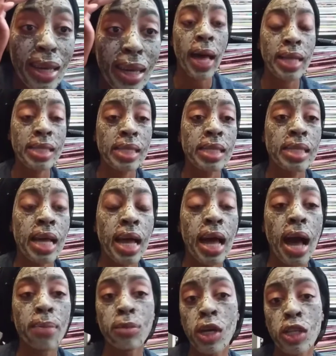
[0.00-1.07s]
Mask is
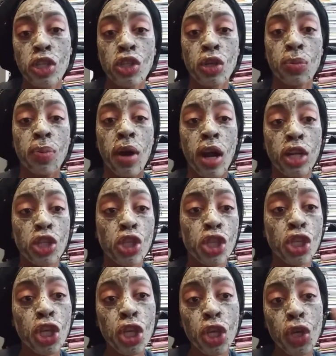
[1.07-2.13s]
I'm going to do part
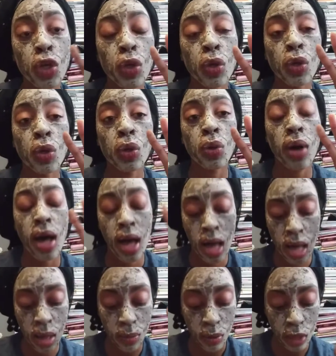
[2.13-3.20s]
2
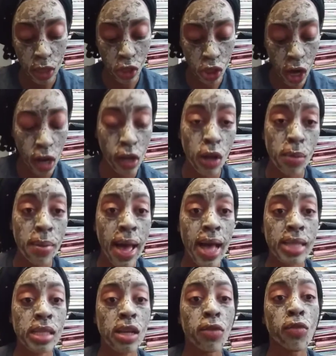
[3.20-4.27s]
with the charcoal
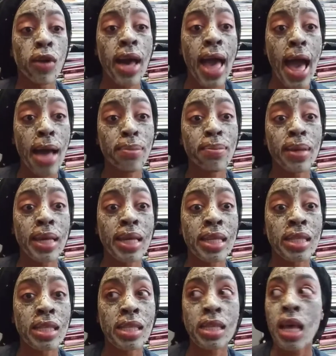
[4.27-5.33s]
mask of what
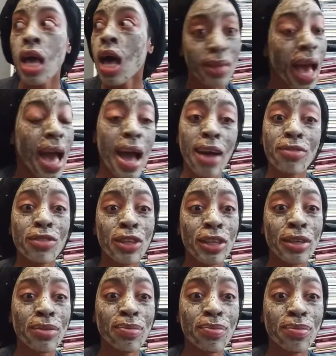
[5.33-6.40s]
happens
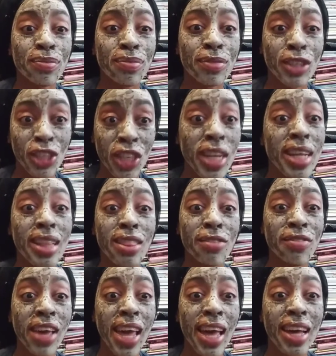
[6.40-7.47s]
after shit hit the
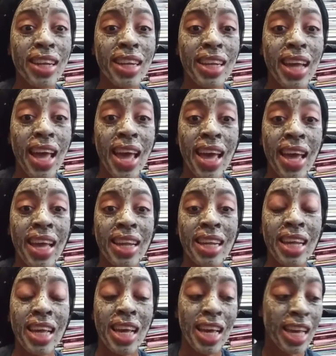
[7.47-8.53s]
fan. And
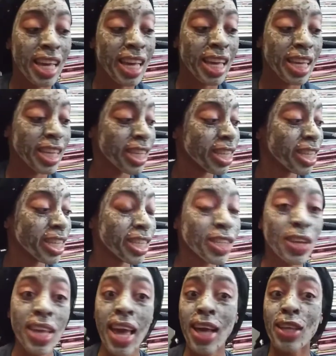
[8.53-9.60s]

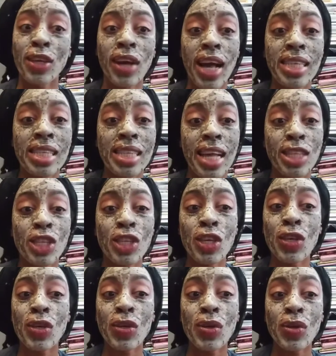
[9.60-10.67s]
so yeah, you guys stay
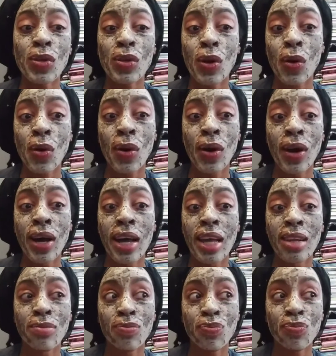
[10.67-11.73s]
tuned
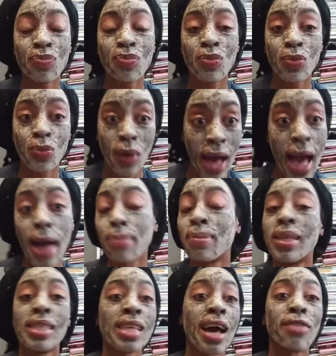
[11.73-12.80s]
on what
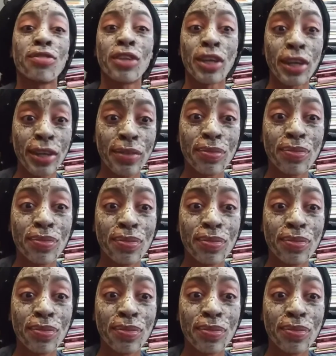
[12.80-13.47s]
happens after